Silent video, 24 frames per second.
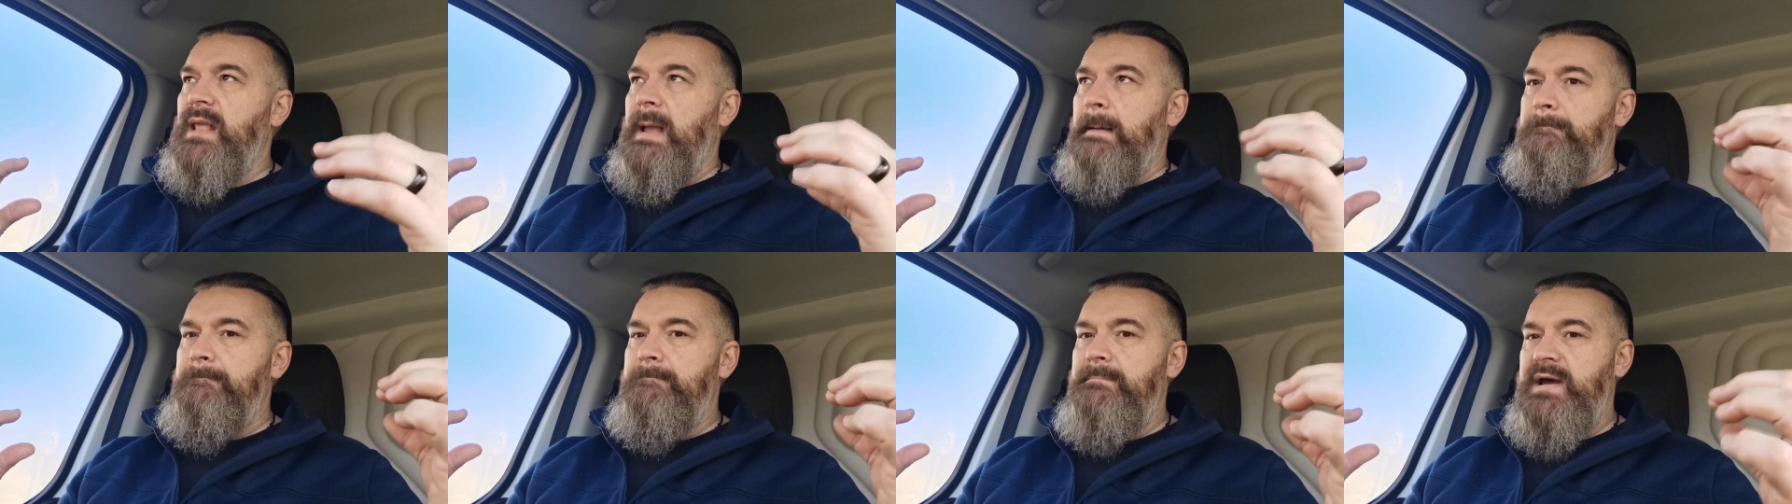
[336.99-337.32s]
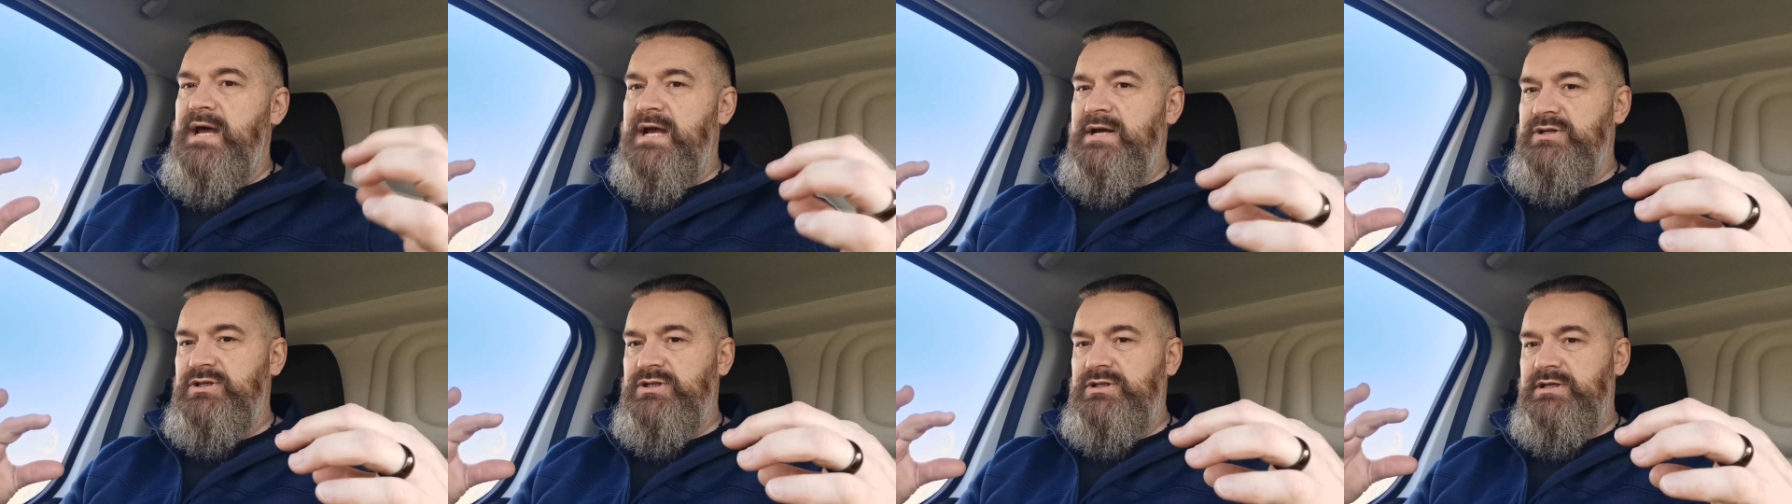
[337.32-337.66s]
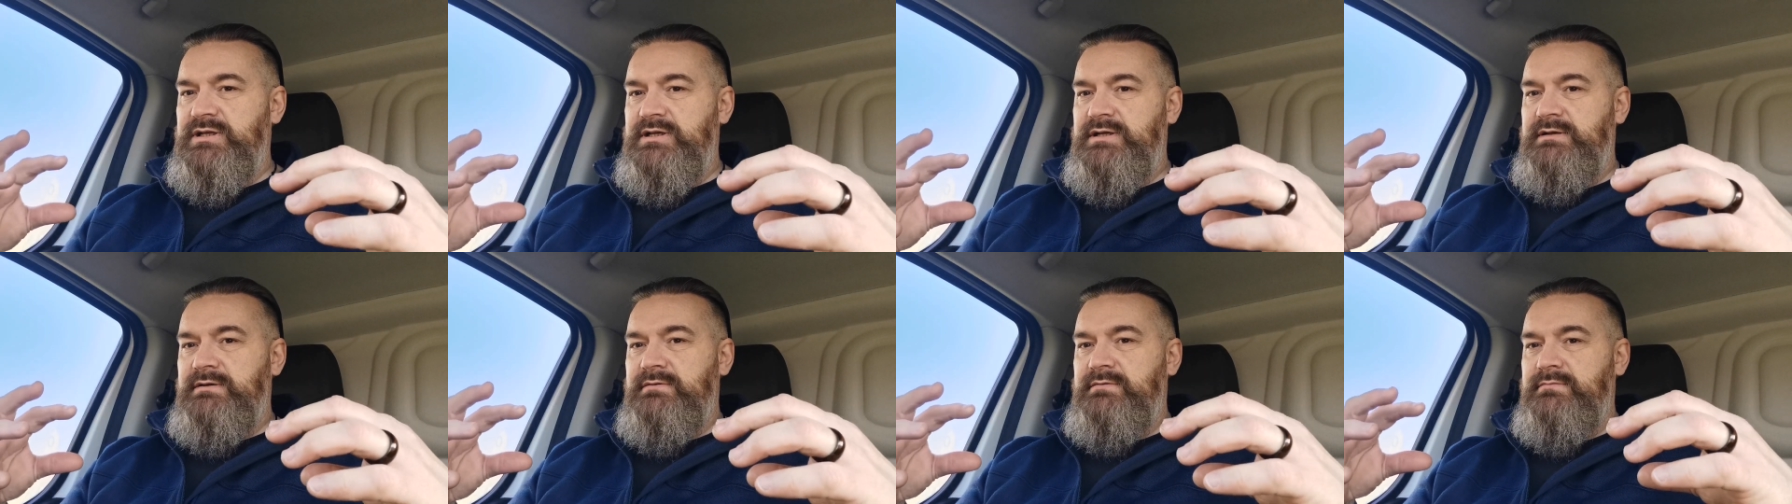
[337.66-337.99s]

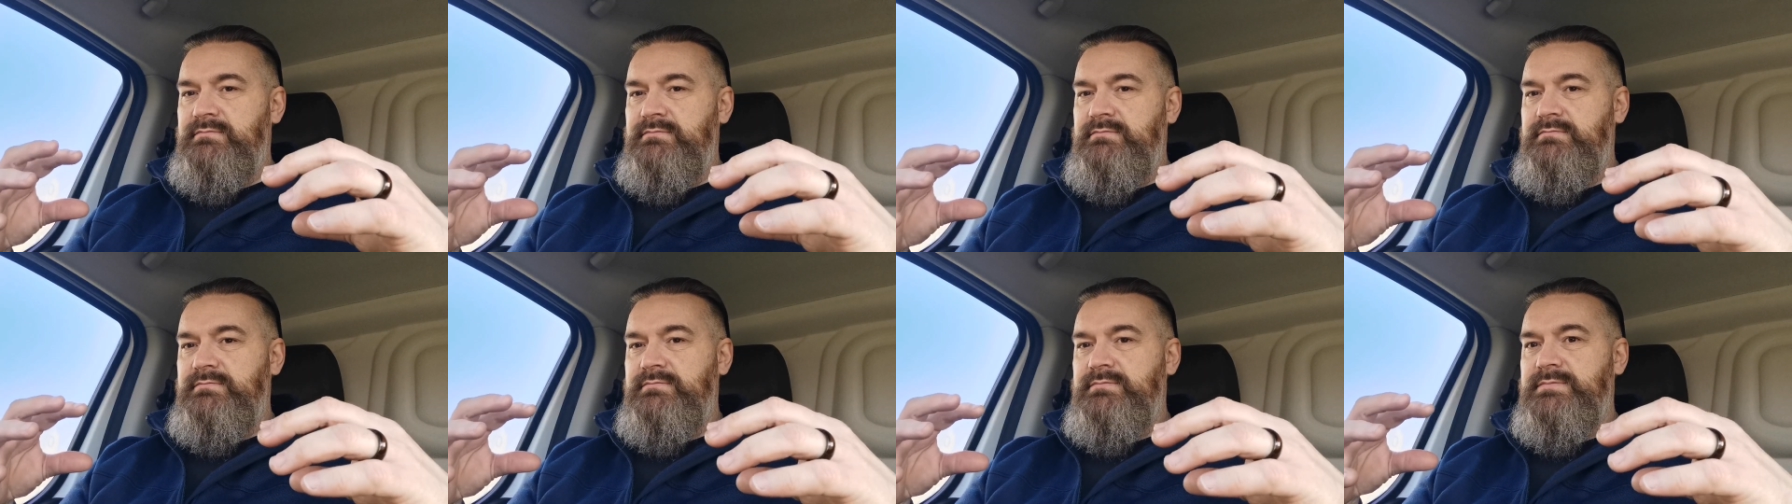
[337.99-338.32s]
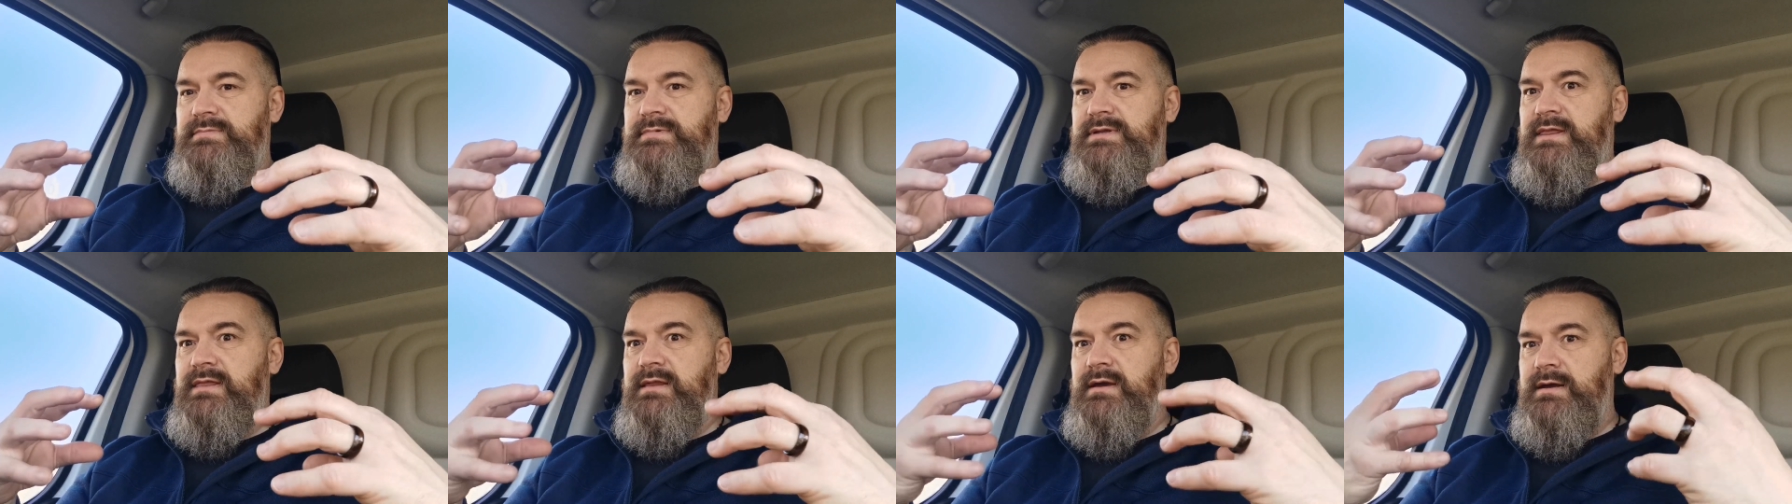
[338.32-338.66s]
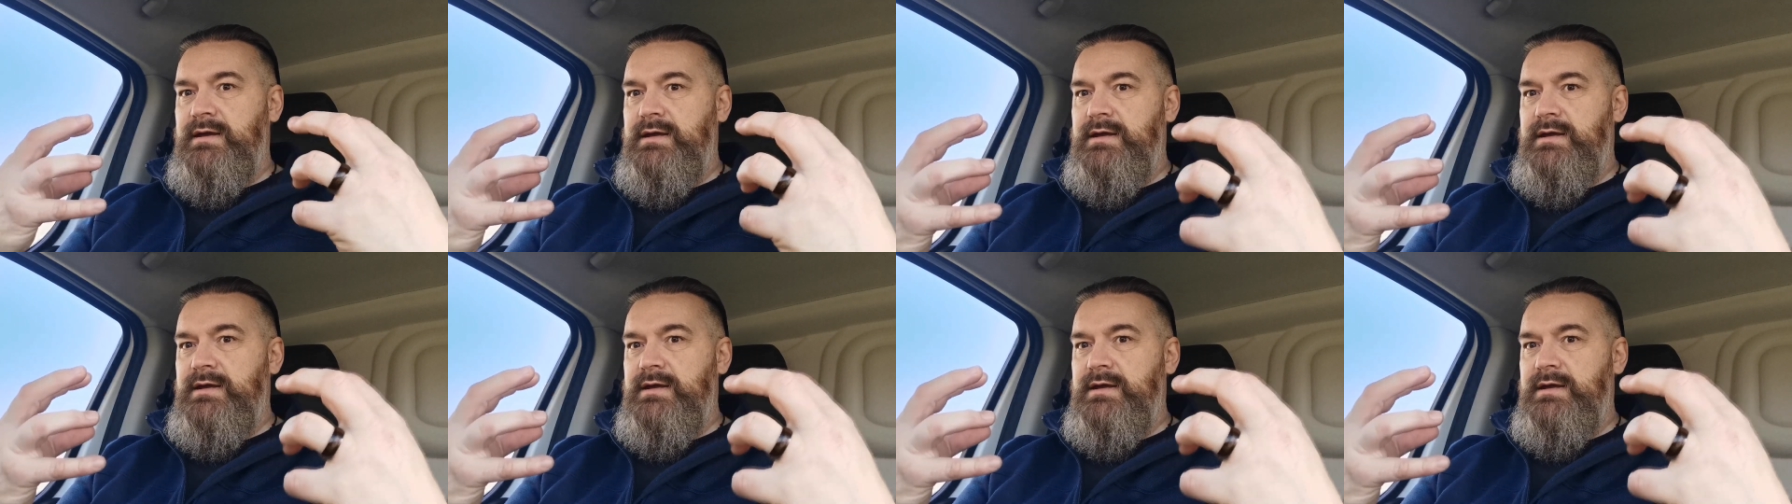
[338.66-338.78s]
mashing the